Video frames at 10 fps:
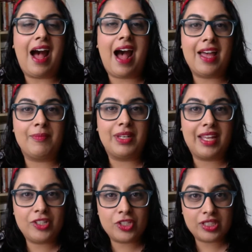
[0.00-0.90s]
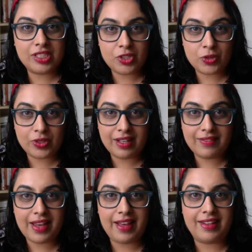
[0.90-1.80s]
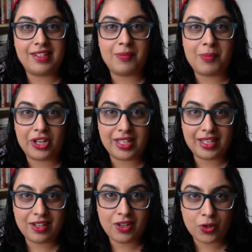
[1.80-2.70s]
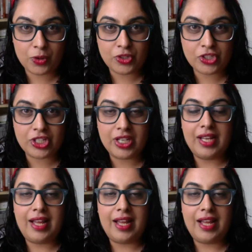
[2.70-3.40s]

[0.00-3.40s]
I'm an angel intuitive and a marketing coach.